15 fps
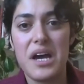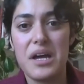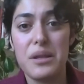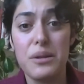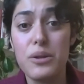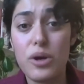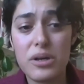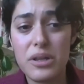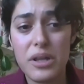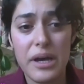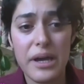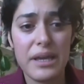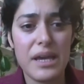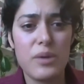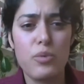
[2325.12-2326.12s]
look
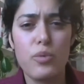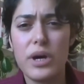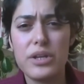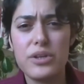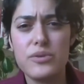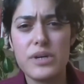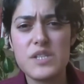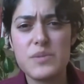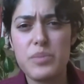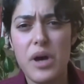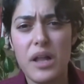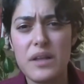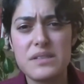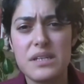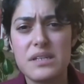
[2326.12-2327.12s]
like and what U.S.
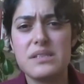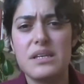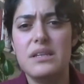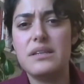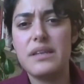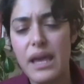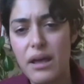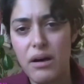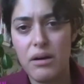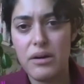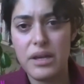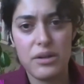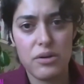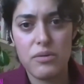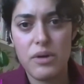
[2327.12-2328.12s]
politics entail
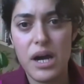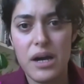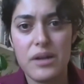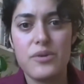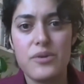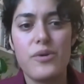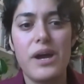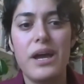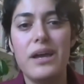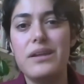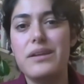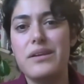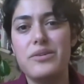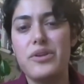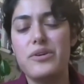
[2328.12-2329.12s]
in Iran,
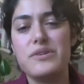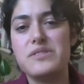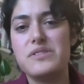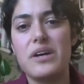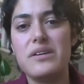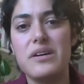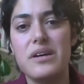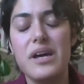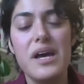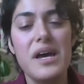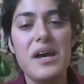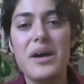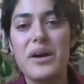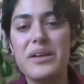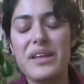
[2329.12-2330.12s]
right? There is not
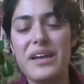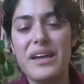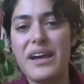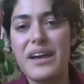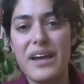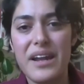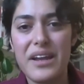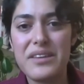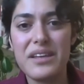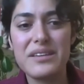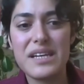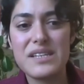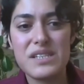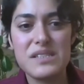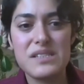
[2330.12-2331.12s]
and I think
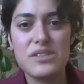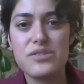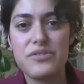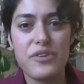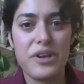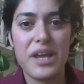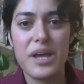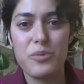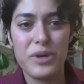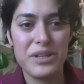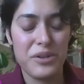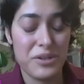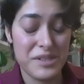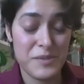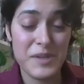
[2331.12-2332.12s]
that's easy to forget when
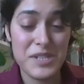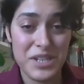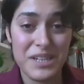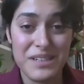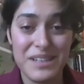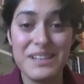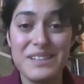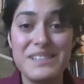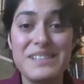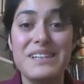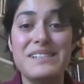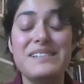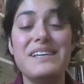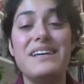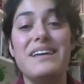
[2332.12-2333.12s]
you're, especially in
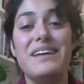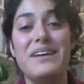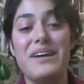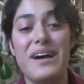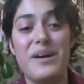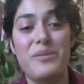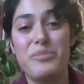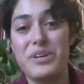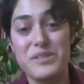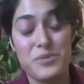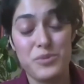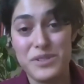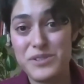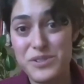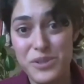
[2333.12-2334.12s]
D.C., because
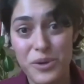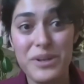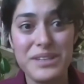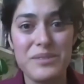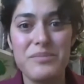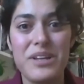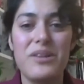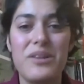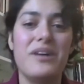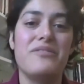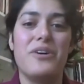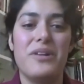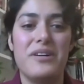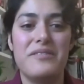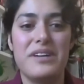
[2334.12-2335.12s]
we're so in the middle of
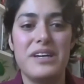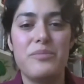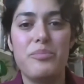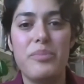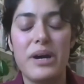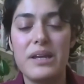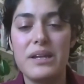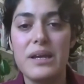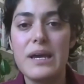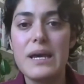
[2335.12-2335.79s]
all of it. But